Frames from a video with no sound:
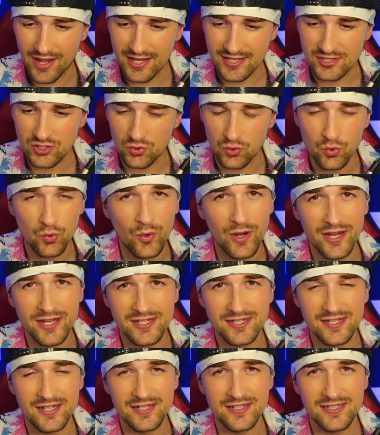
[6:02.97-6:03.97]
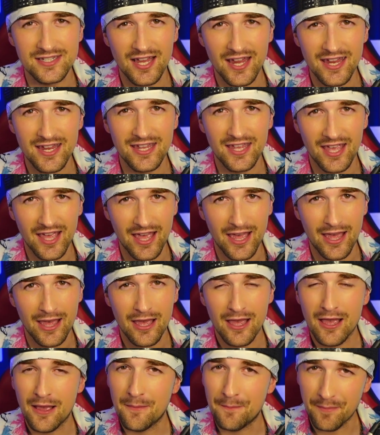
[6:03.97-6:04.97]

As always, take care,